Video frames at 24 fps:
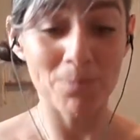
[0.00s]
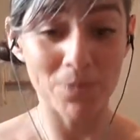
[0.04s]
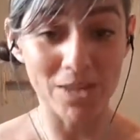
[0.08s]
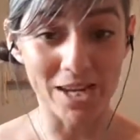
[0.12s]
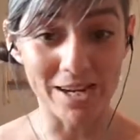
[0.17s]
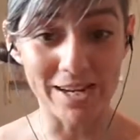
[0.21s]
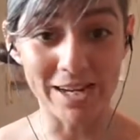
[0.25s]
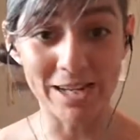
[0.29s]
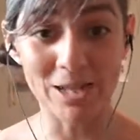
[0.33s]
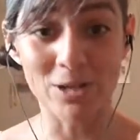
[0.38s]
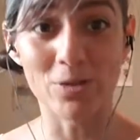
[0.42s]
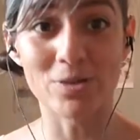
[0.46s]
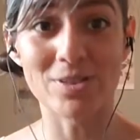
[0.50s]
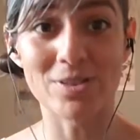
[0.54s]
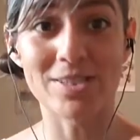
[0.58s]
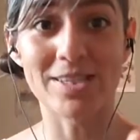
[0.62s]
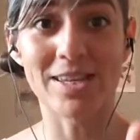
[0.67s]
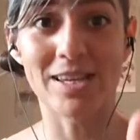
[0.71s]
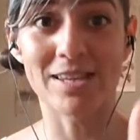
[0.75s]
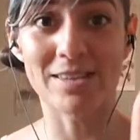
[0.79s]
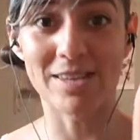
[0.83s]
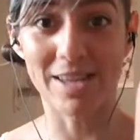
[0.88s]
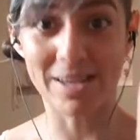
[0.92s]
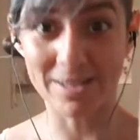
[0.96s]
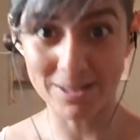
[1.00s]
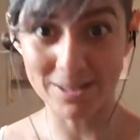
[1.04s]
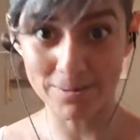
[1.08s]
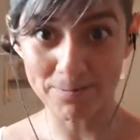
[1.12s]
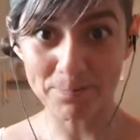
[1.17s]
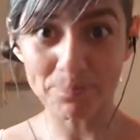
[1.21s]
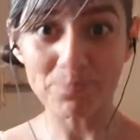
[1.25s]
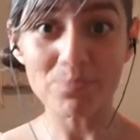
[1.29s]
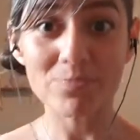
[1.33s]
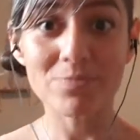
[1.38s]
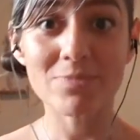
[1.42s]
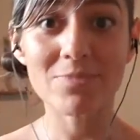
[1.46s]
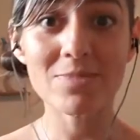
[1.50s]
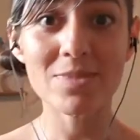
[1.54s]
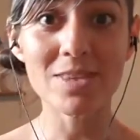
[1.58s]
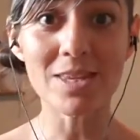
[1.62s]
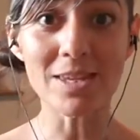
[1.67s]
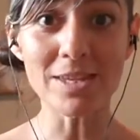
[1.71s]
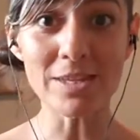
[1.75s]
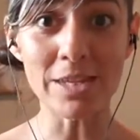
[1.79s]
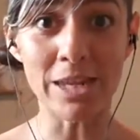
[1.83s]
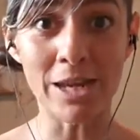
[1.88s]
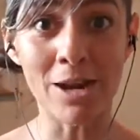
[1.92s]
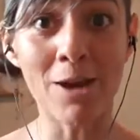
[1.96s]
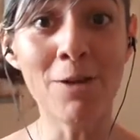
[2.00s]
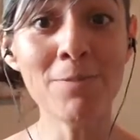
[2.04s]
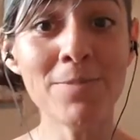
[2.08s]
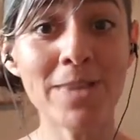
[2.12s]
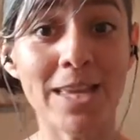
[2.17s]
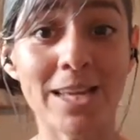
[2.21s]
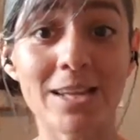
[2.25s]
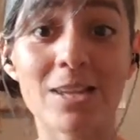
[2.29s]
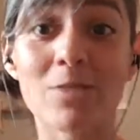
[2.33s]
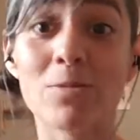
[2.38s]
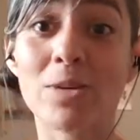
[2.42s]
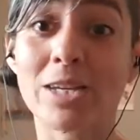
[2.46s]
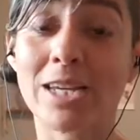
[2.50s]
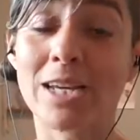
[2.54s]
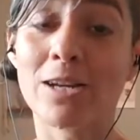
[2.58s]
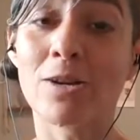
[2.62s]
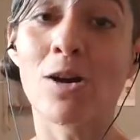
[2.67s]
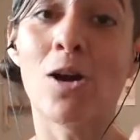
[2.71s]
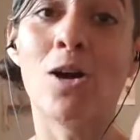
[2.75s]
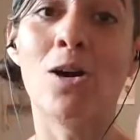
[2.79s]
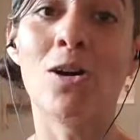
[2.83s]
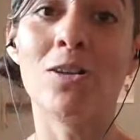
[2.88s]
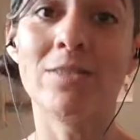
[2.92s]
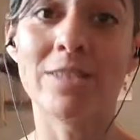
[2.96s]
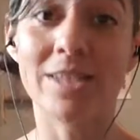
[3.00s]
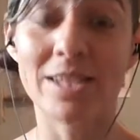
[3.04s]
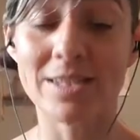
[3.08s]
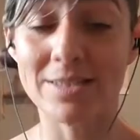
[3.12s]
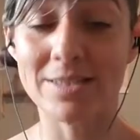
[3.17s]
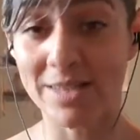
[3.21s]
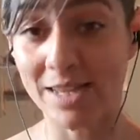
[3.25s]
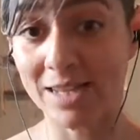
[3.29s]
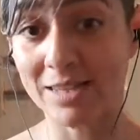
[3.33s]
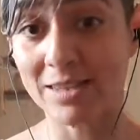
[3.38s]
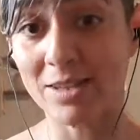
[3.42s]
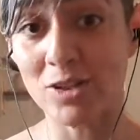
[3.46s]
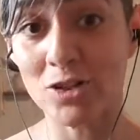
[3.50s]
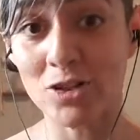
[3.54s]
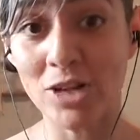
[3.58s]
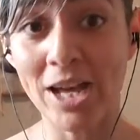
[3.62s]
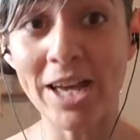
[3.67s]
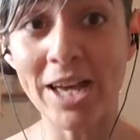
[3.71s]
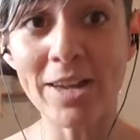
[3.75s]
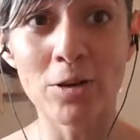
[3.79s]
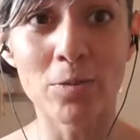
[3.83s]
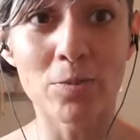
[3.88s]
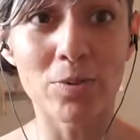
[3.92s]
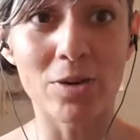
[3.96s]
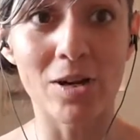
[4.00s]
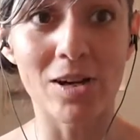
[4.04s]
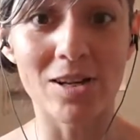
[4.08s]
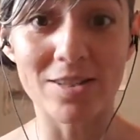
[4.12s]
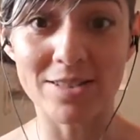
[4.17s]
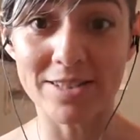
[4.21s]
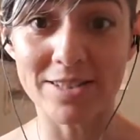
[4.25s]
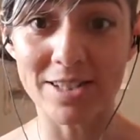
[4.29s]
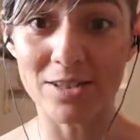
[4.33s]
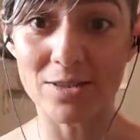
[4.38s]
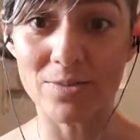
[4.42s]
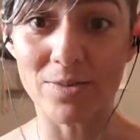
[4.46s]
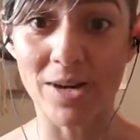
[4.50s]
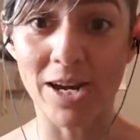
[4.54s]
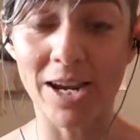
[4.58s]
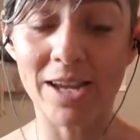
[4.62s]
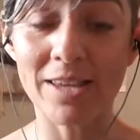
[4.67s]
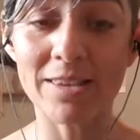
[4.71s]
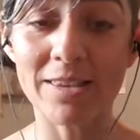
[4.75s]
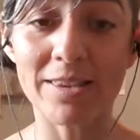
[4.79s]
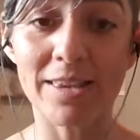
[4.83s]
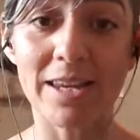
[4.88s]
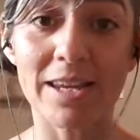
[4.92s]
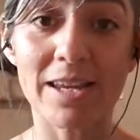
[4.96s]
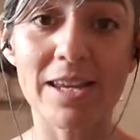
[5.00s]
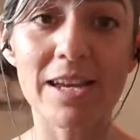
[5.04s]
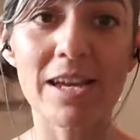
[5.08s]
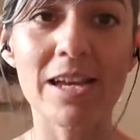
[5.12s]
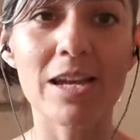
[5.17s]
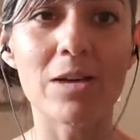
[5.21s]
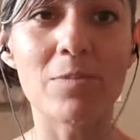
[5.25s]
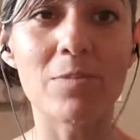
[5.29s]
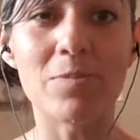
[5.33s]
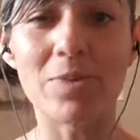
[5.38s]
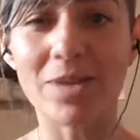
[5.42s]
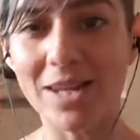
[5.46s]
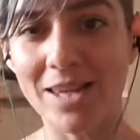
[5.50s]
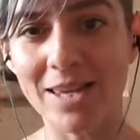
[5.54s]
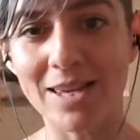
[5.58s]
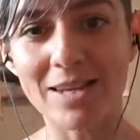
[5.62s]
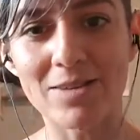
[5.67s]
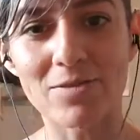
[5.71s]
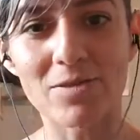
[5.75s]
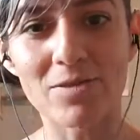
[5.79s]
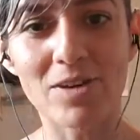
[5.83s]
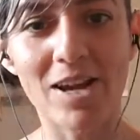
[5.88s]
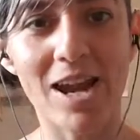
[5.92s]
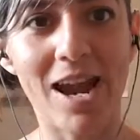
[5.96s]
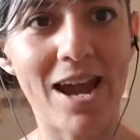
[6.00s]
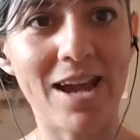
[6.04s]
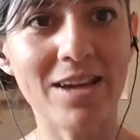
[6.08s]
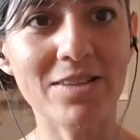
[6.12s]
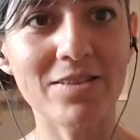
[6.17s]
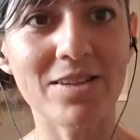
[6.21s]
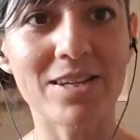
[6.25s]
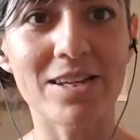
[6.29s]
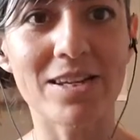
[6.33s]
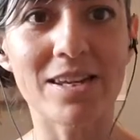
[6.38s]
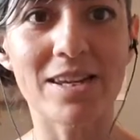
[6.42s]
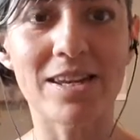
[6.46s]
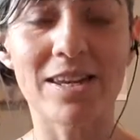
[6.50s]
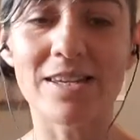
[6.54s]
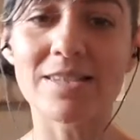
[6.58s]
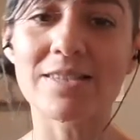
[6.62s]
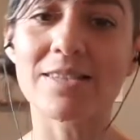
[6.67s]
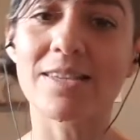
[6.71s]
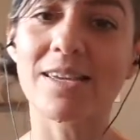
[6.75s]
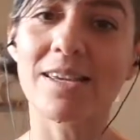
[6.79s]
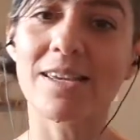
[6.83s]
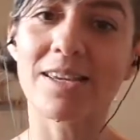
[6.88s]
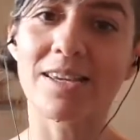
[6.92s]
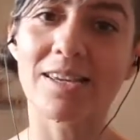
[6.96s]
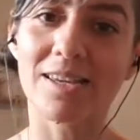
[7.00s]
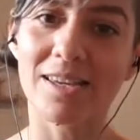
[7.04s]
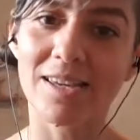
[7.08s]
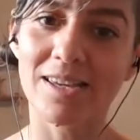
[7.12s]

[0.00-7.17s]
And it goes like this, you know, like we can call this like the shadow process, right? Like, but in reality it's like